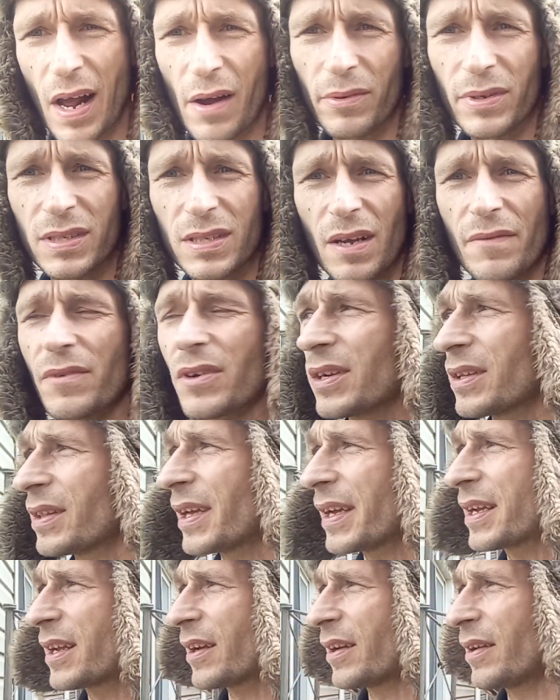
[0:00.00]
I was never
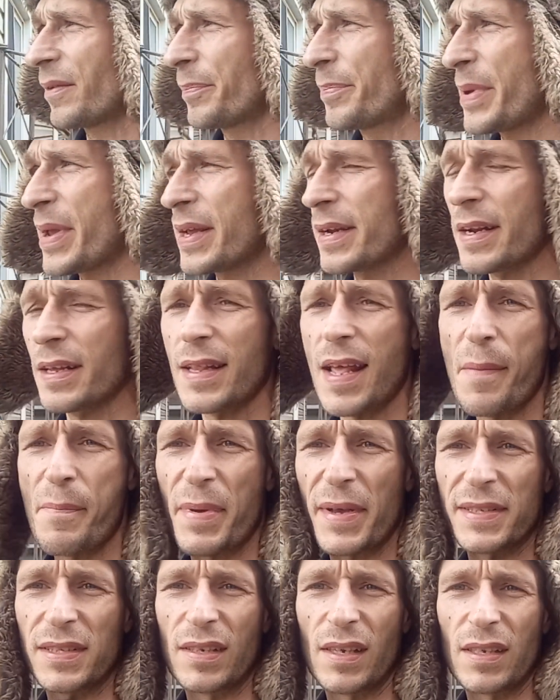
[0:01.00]
being in that
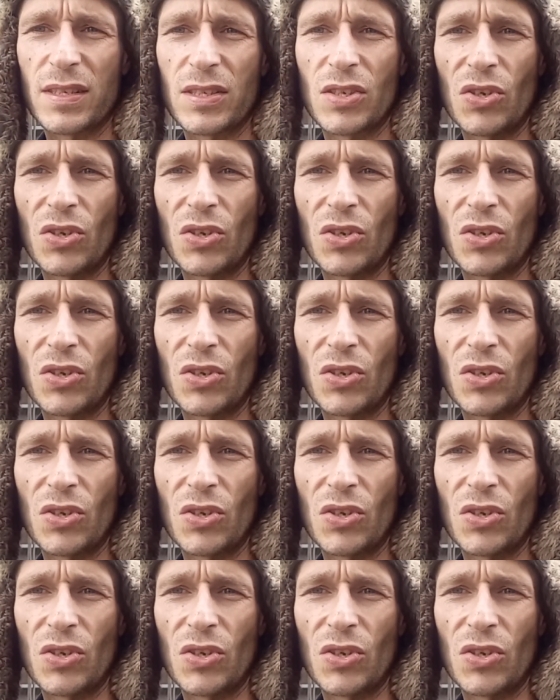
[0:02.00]
business.